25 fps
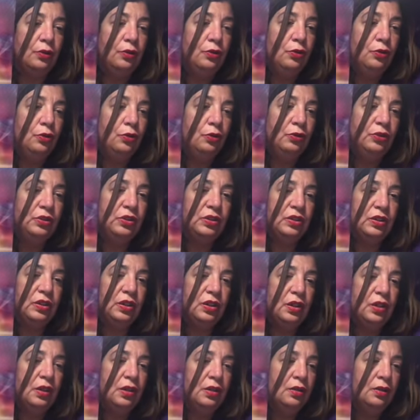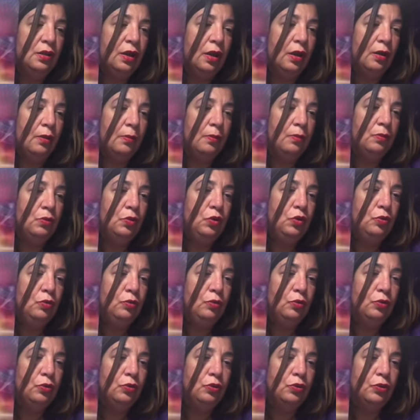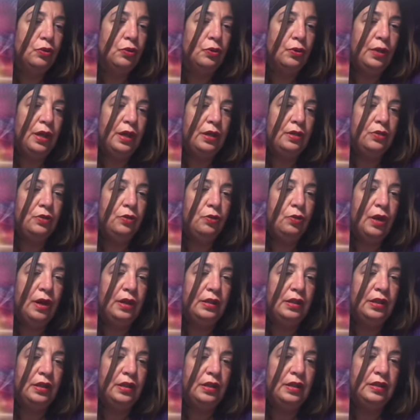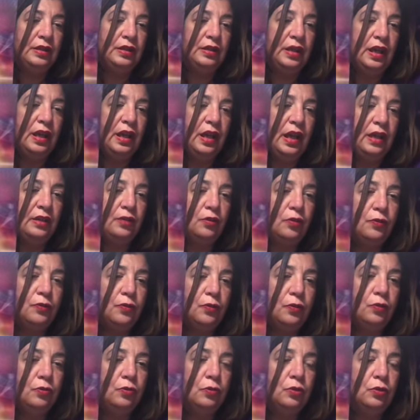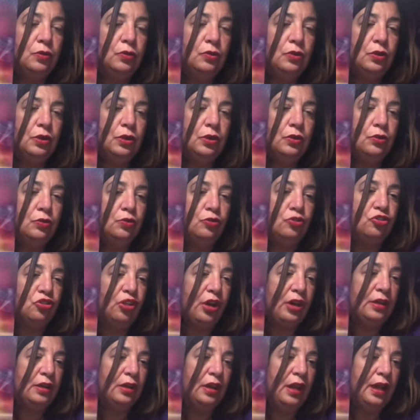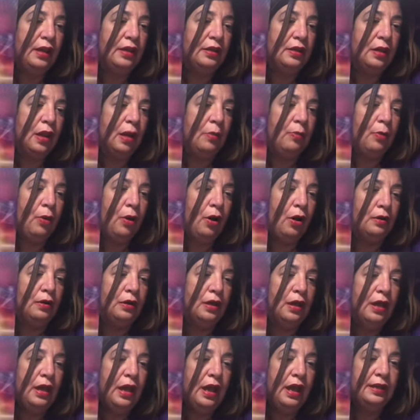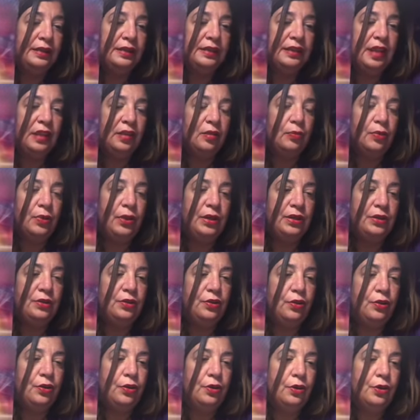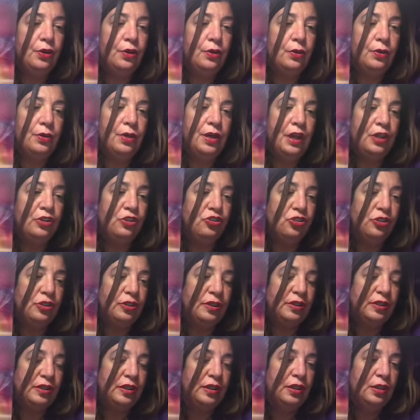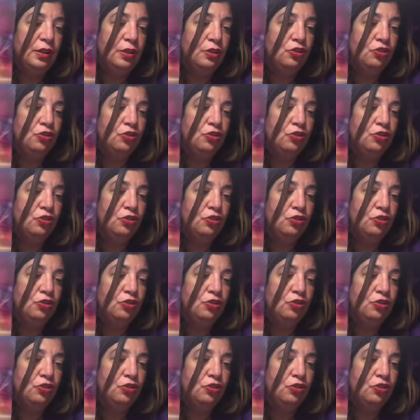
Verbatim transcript: Use the new moon to create new ideas and the full moon to shine light upon and celebrate your creations.